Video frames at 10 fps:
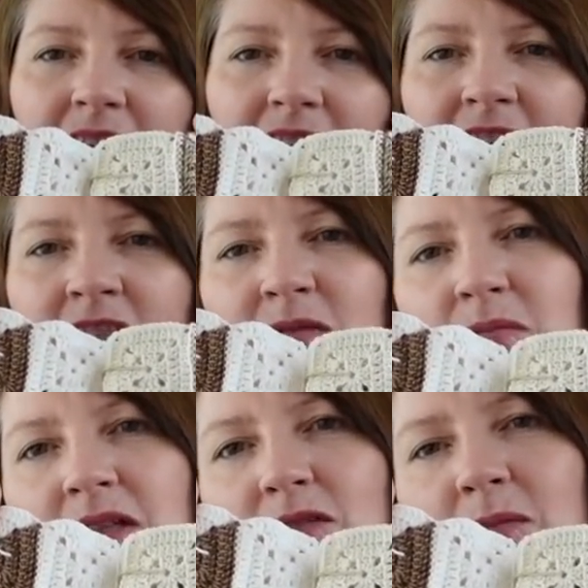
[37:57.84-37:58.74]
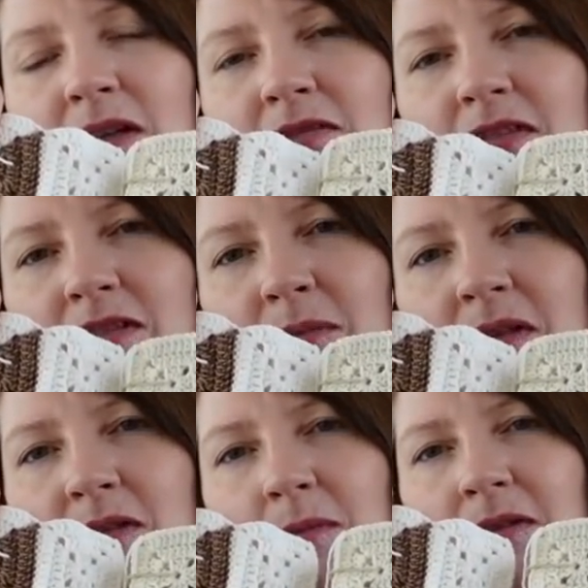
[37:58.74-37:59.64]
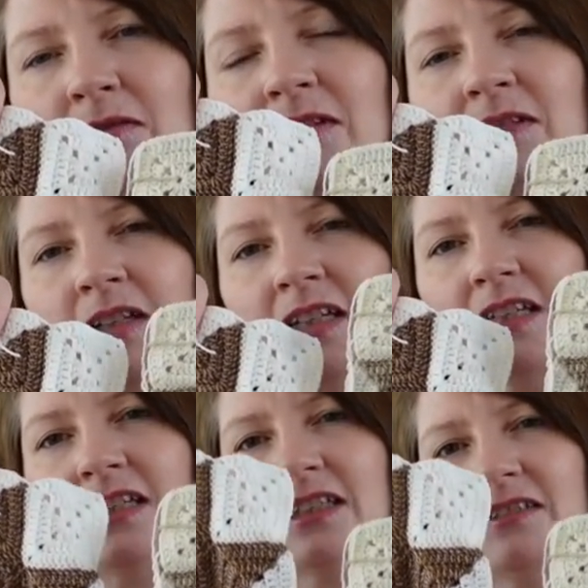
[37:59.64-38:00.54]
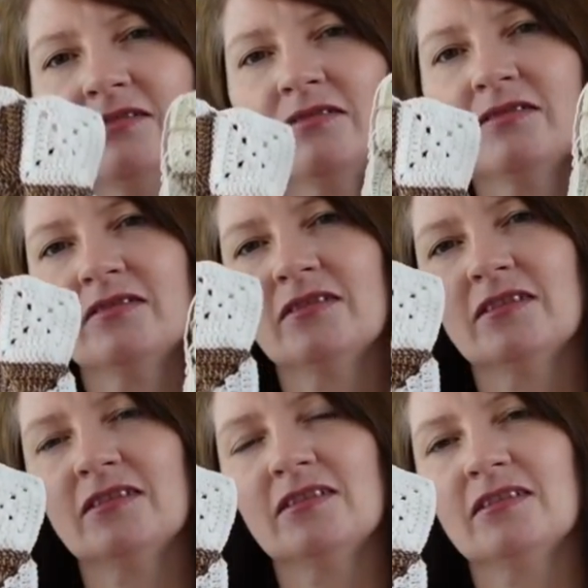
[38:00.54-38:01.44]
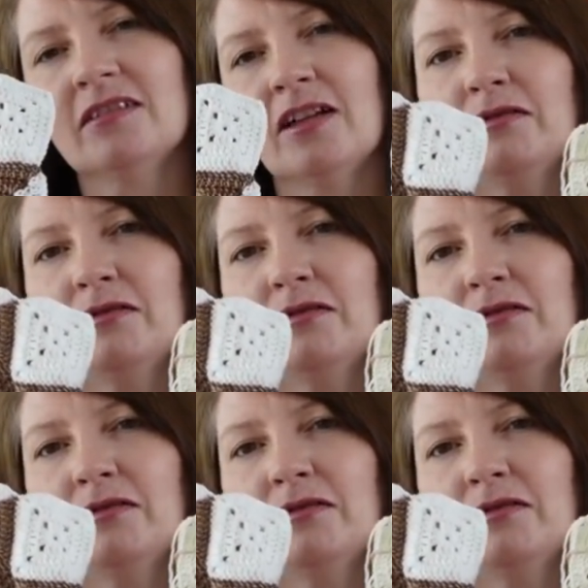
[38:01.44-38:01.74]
I could mix both, I suppose, but I feel like I